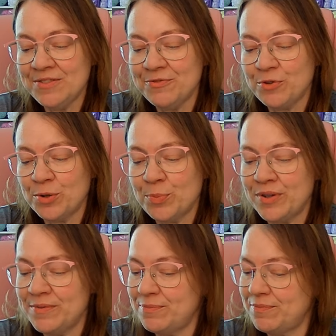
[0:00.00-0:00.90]

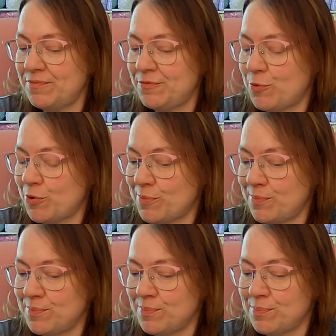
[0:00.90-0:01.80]

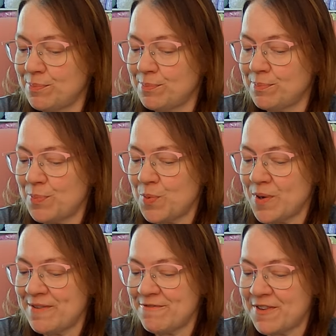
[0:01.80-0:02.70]

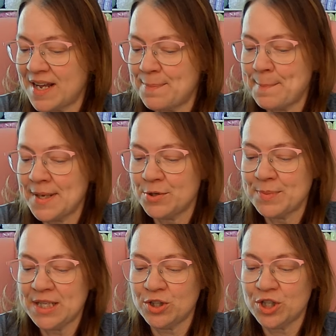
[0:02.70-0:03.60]
4.4.5
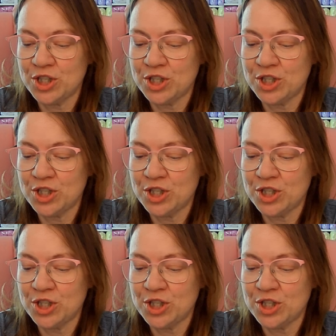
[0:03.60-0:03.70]
millimeter